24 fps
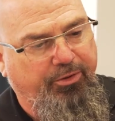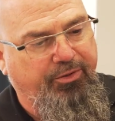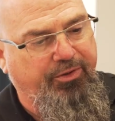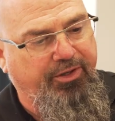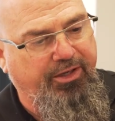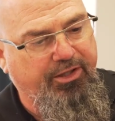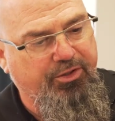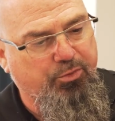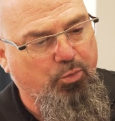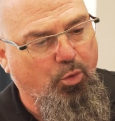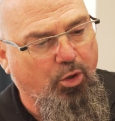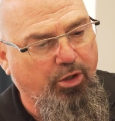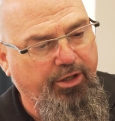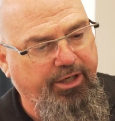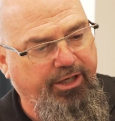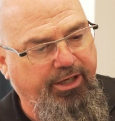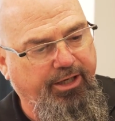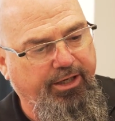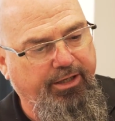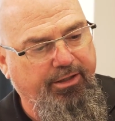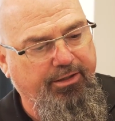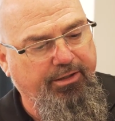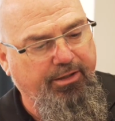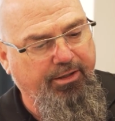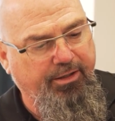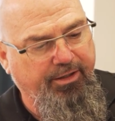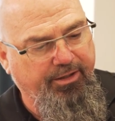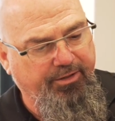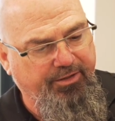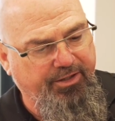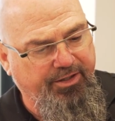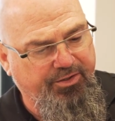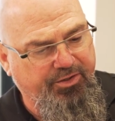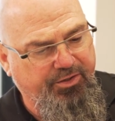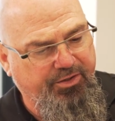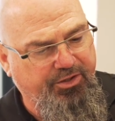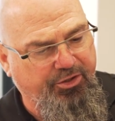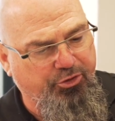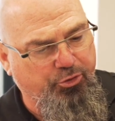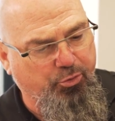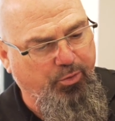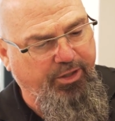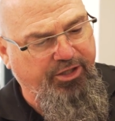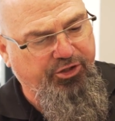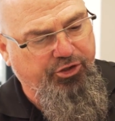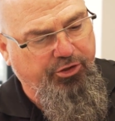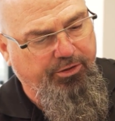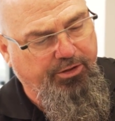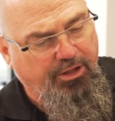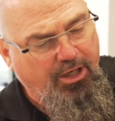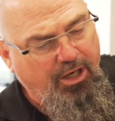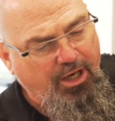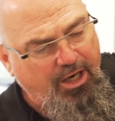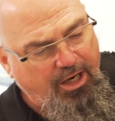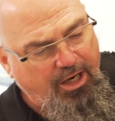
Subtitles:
of things working in this situation.